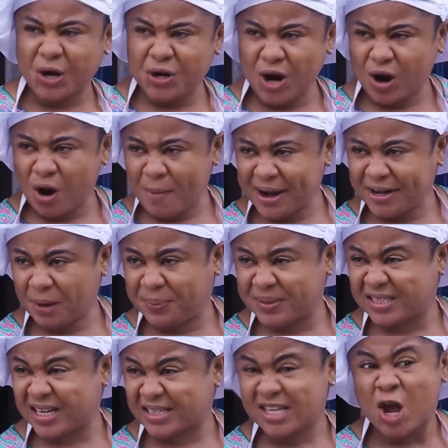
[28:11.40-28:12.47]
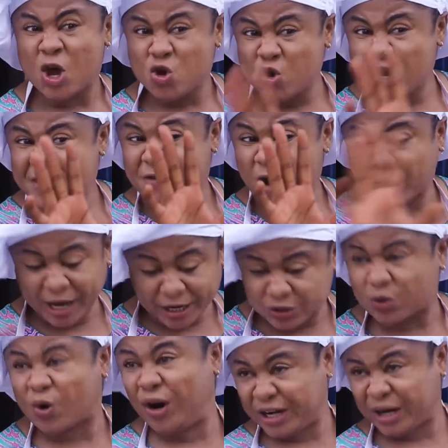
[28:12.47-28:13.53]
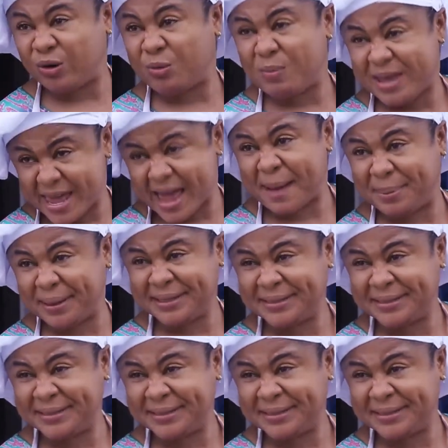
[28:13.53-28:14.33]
So you not gonna mind your business. You leave your gate, you can't look me here,